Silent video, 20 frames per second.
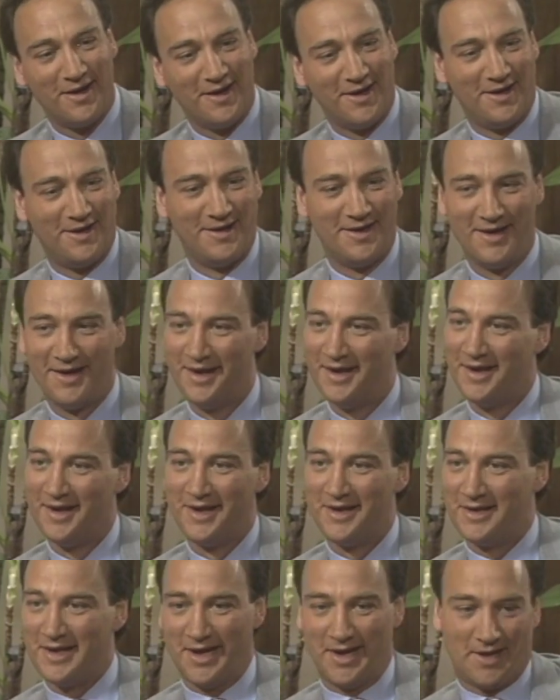the Terminator,
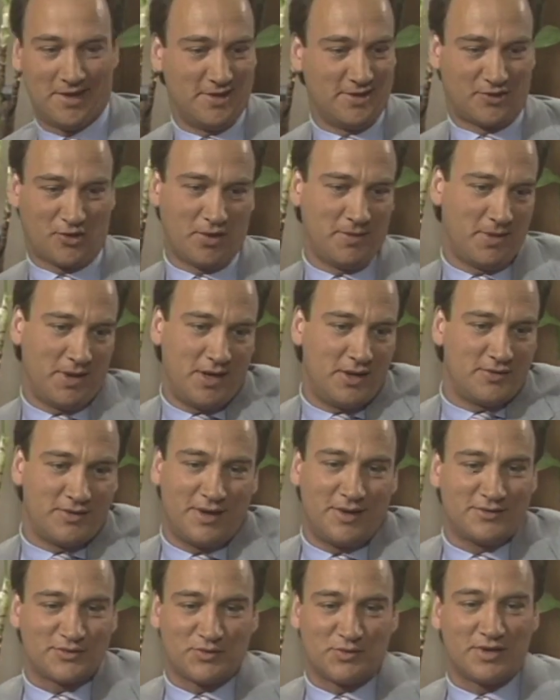yeah, right the there. Terminator. I
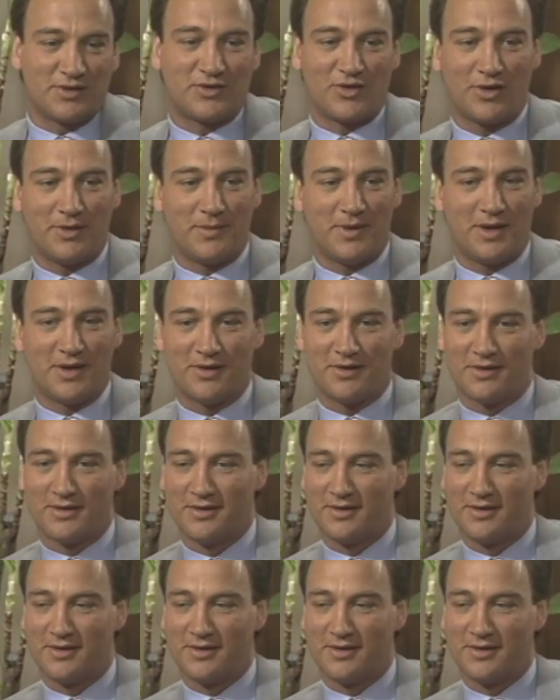was with the Terminator. You